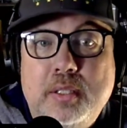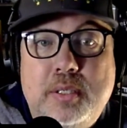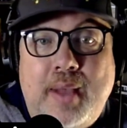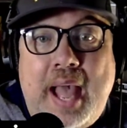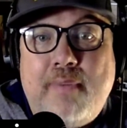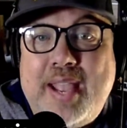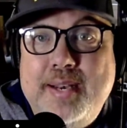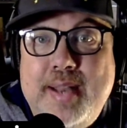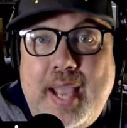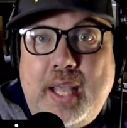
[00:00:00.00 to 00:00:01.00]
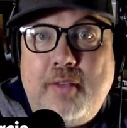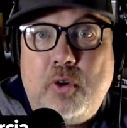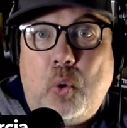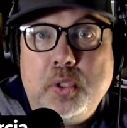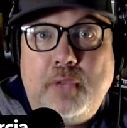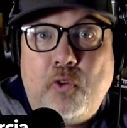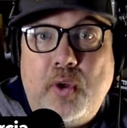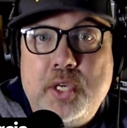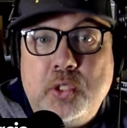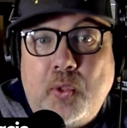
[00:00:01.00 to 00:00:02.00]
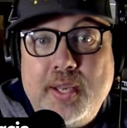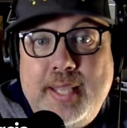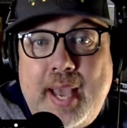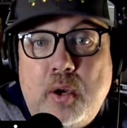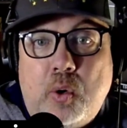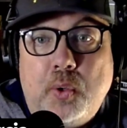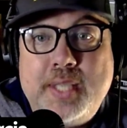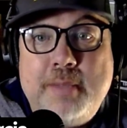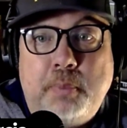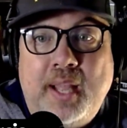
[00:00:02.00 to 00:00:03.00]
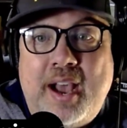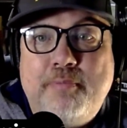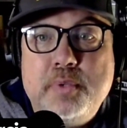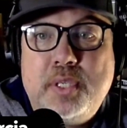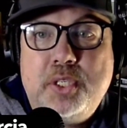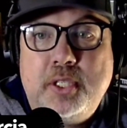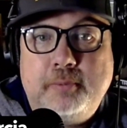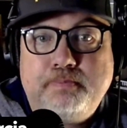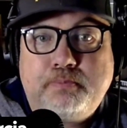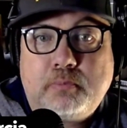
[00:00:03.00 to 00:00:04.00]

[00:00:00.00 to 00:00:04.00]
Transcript: to have a negative goal differential and yet hold a playoff position.